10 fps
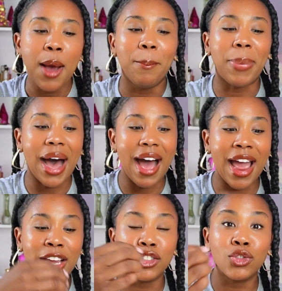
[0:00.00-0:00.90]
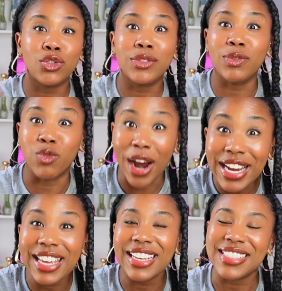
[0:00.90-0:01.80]
by
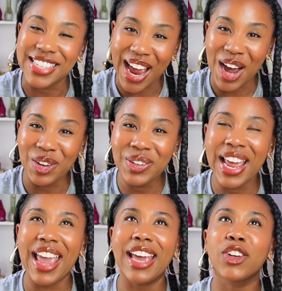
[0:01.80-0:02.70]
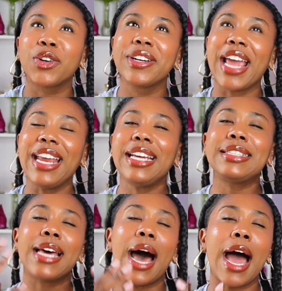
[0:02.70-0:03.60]
writing it down and
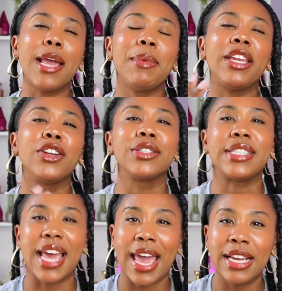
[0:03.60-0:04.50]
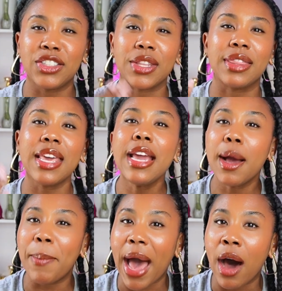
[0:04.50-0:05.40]
creating time in your day to
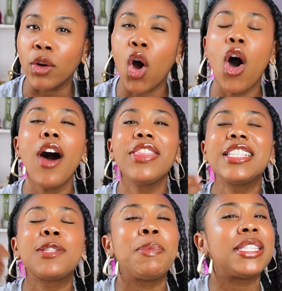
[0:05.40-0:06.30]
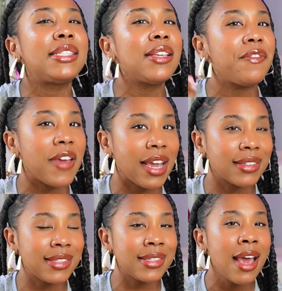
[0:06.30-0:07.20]
think about all the
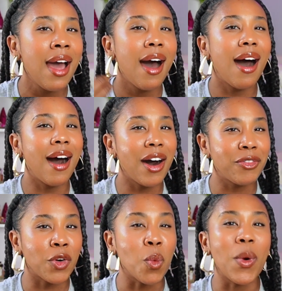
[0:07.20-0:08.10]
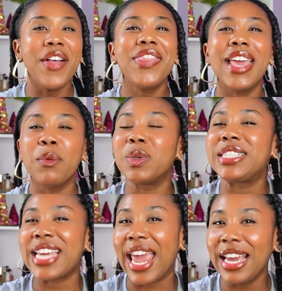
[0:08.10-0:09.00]
specifics of what it
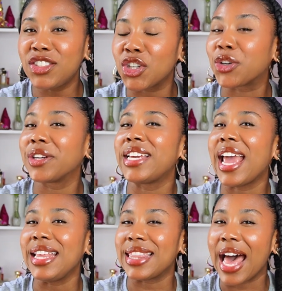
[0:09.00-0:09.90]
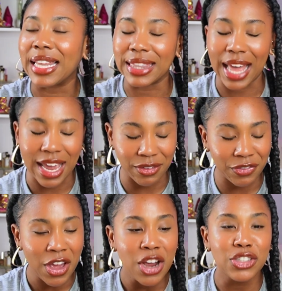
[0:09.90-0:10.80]
would take to create that
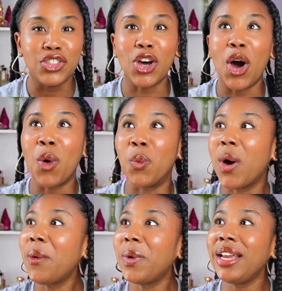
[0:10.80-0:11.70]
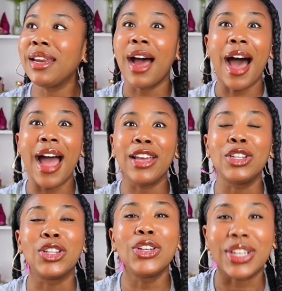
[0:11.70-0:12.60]
life. So what would I
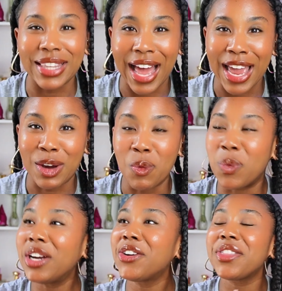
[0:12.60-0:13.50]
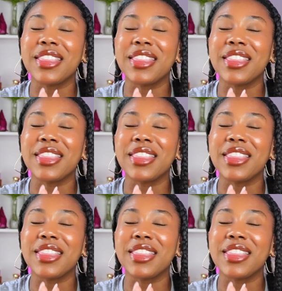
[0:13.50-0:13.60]
look like? What are the